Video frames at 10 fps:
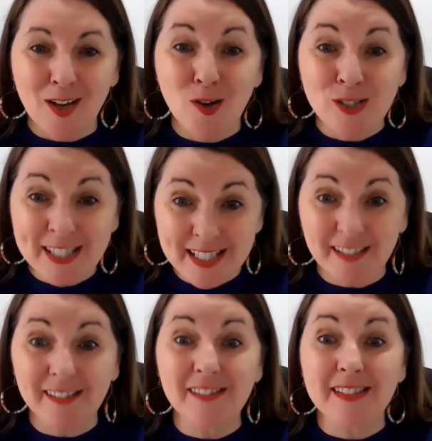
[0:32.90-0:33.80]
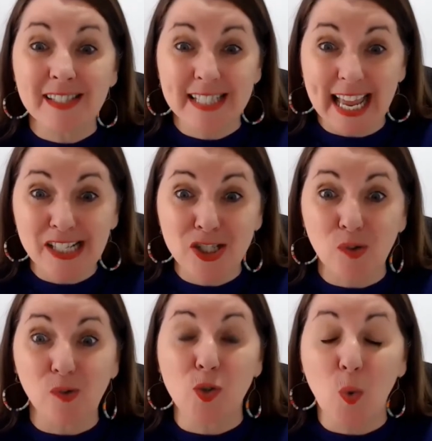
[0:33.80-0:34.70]
who still
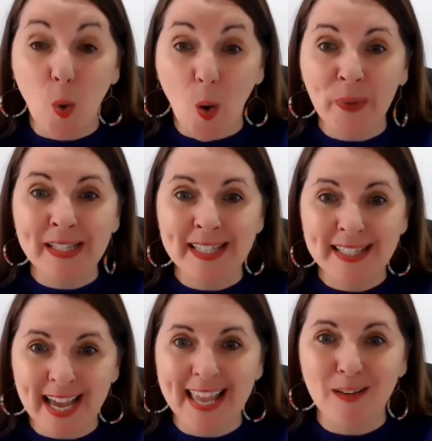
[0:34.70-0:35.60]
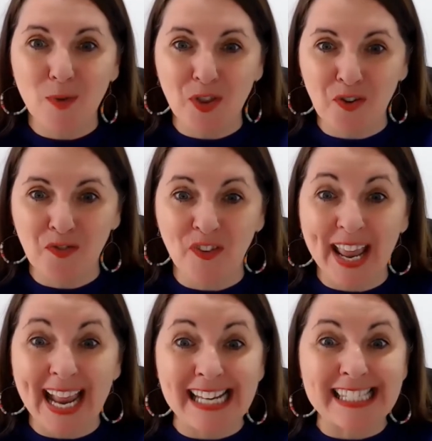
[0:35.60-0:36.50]
scheduled quality time with their
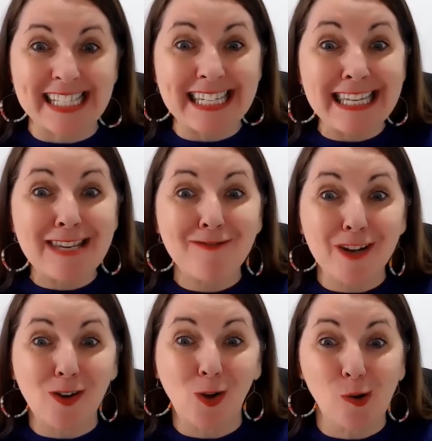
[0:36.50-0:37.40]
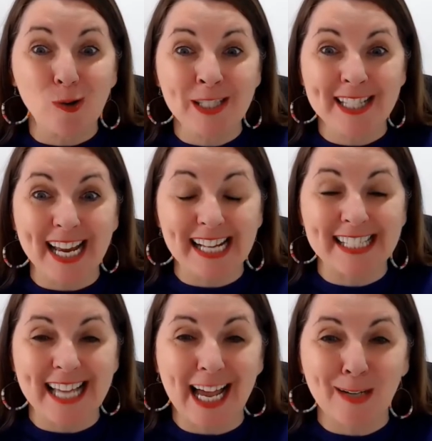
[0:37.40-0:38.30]
friends, even close to
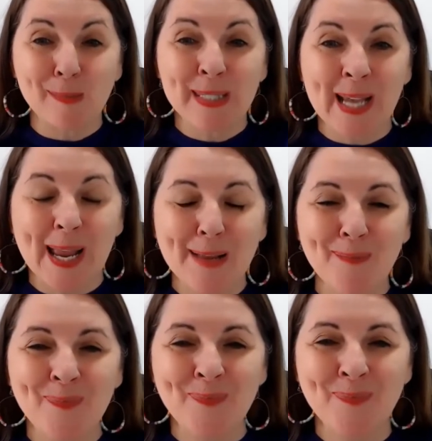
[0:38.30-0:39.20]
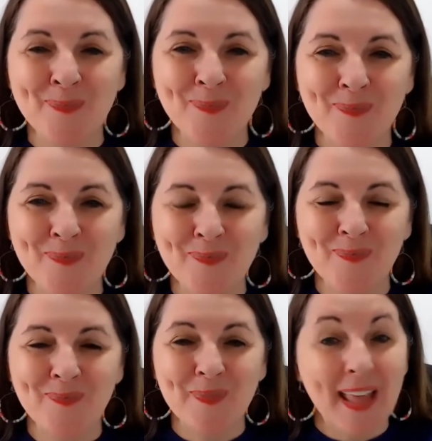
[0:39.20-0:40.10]
exam time,
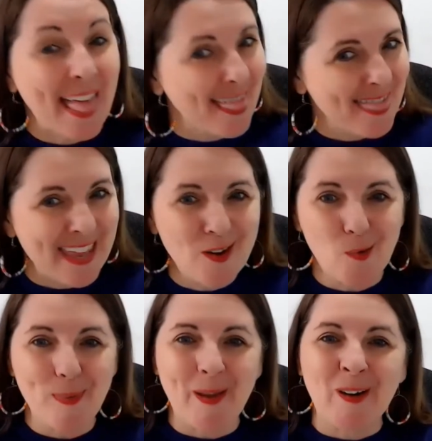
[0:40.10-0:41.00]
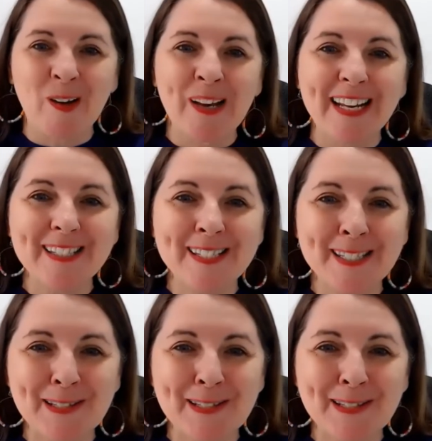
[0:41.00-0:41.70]
they got better grades.